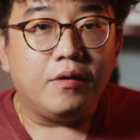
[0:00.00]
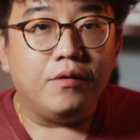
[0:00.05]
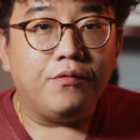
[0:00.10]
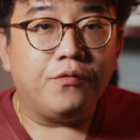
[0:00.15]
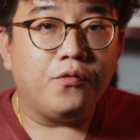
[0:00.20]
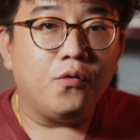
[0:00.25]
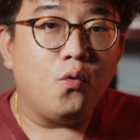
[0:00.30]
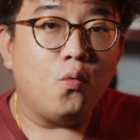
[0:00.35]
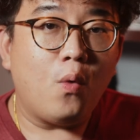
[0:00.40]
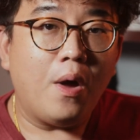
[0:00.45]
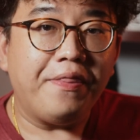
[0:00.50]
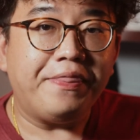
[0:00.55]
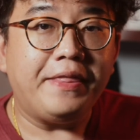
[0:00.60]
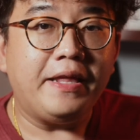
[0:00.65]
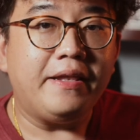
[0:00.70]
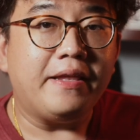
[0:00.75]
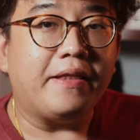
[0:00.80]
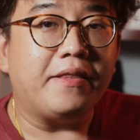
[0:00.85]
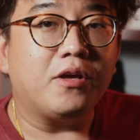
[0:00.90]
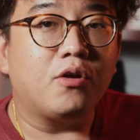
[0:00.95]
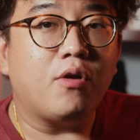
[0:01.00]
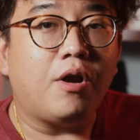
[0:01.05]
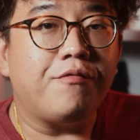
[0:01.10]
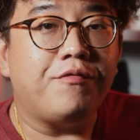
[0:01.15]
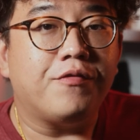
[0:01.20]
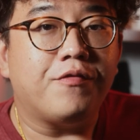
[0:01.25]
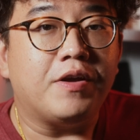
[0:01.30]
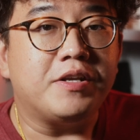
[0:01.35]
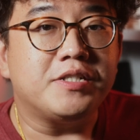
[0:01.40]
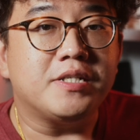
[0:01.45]
So one thing that the
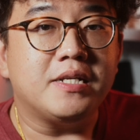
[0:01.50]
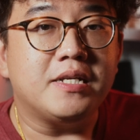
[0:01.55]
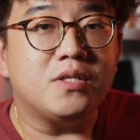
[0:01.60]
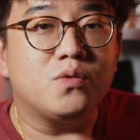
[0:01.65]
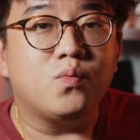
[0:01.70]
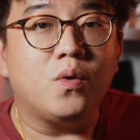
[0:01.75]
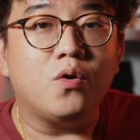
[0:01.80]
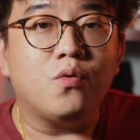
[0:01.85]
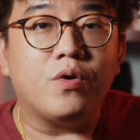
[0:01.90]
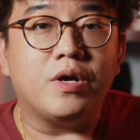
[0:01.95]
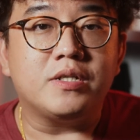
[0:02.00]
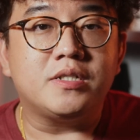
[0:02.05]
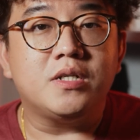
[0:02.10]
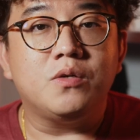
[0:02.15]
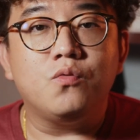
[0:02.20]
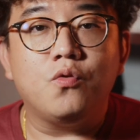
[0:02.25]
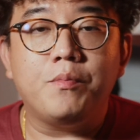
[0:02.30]
graph evangelists will question